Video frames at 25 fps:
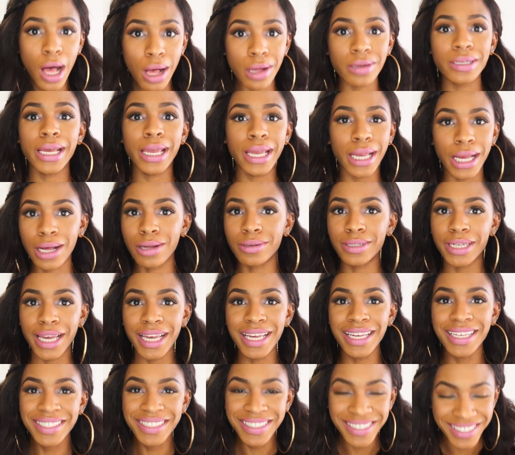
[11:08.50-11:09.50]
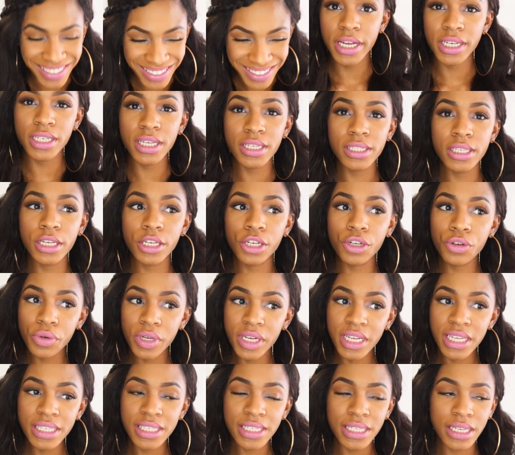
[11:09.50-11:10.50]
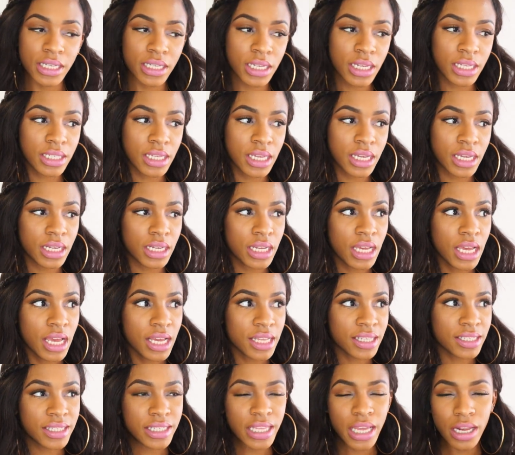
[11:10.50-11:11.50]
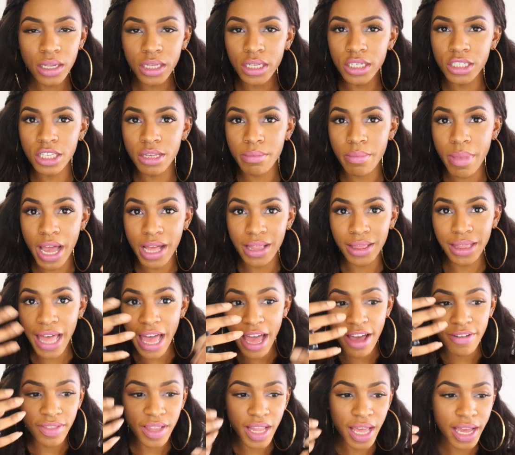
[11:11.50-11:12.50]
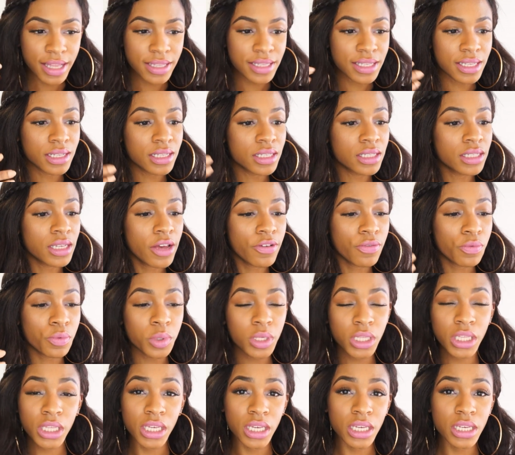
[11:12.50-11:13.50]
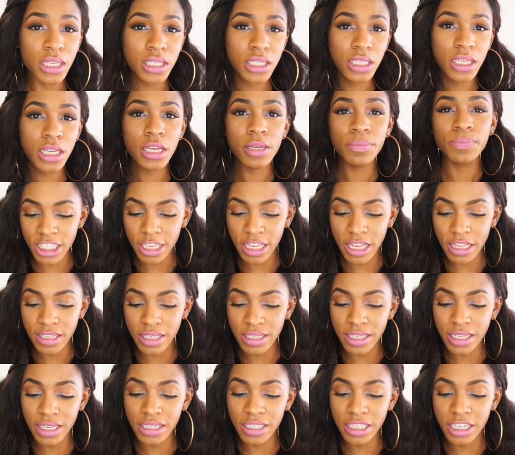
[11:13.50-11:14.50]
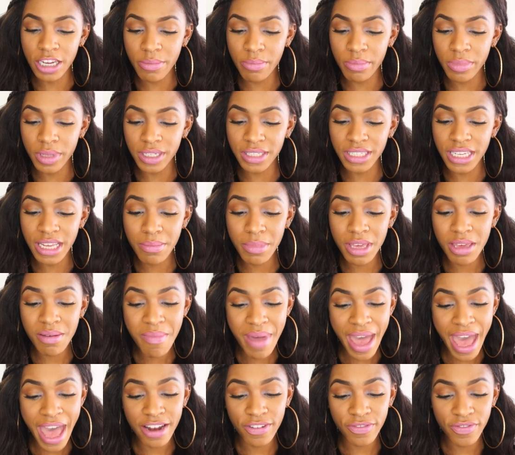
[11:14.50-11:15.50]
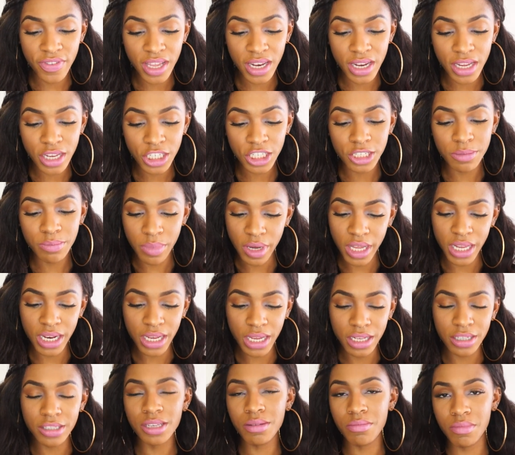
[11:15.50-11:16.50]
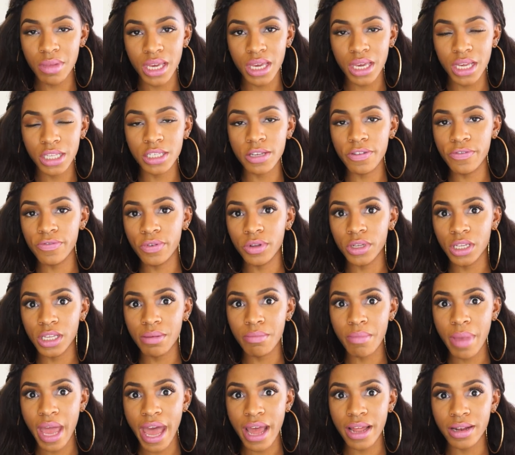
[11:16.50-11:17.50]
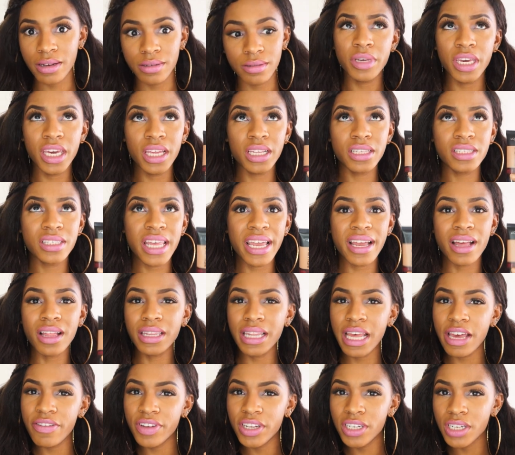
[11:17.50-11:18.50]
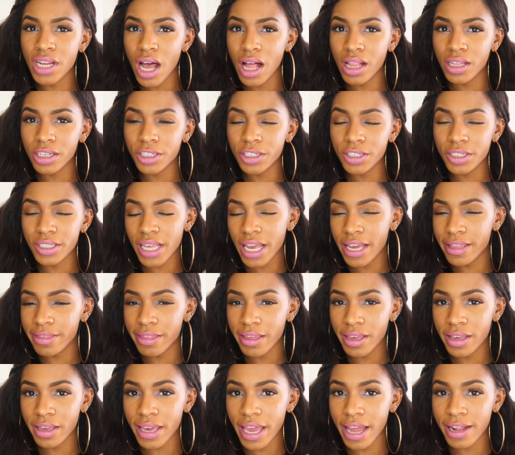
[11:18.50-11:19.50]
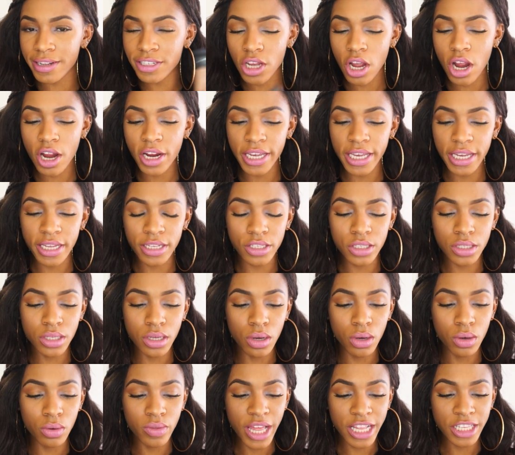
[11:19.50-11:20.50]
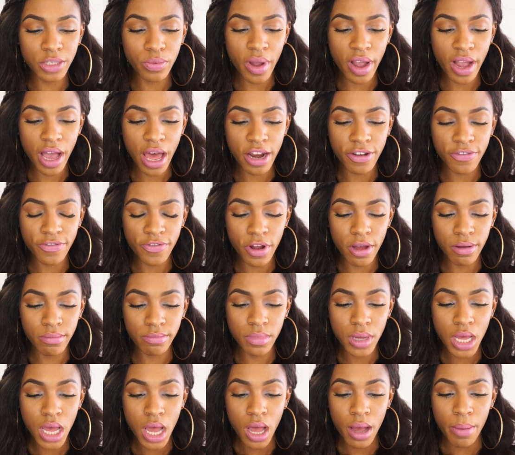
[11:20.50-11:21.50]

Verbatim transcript: all day, all day. It doesn't crease, it doesn't settle into my laugh lines and stuff really easy. It says it's a dim, demi matte finish, but it to me it's a fully matte. It's like eleven dollars I think at Target, so that's where I got it from.